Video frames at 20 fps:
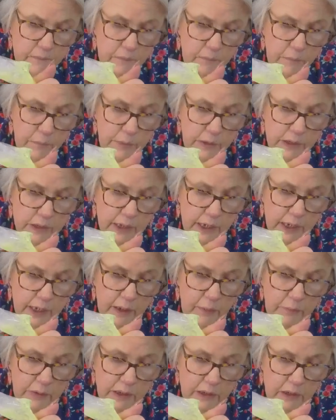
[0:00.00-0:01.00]
But I
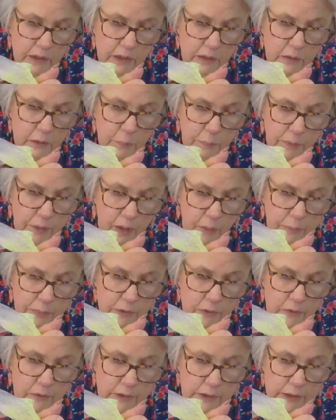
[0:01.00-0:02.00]
am getting a little pop of
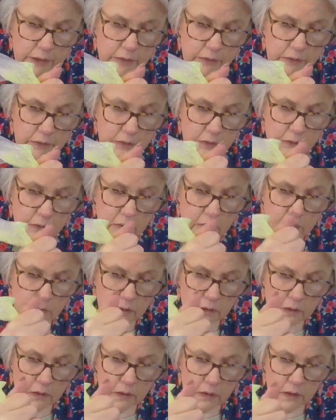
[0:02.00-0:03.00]
green.
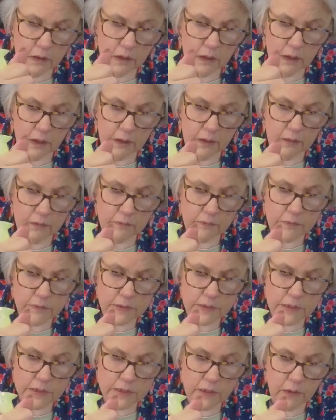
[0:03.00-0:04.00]

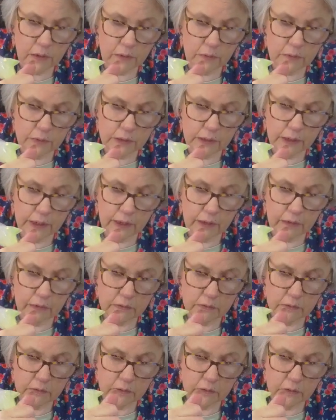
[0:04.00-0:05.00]
So, yeah.
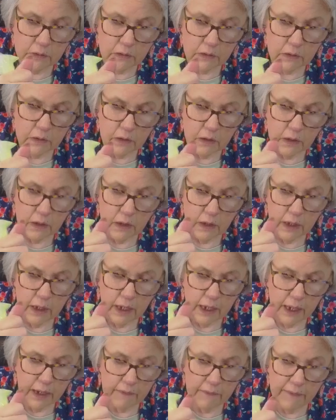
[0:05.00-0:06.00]

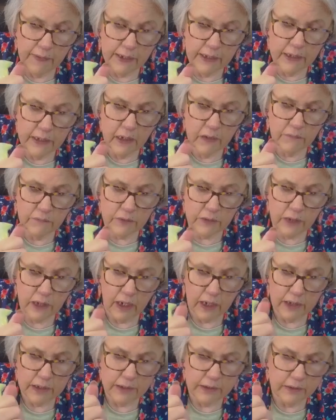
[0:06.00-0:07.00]
And they never
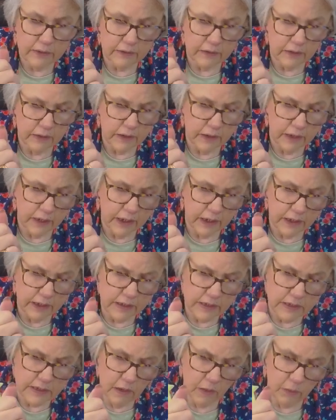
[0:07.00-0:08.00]
got it. And
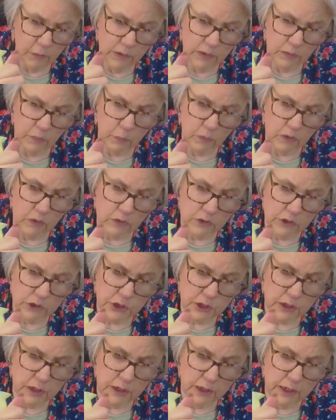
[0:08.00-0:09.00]
so when the world
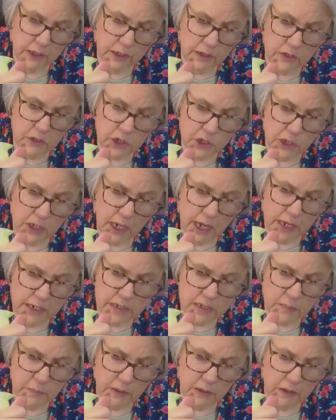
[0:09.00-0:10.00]
shut down, she
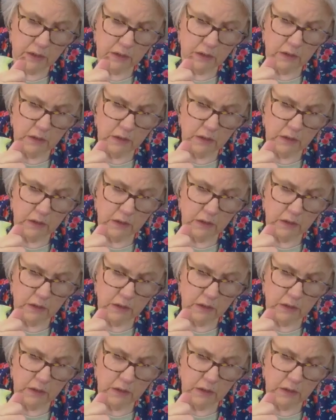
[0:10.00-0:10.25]
asked me,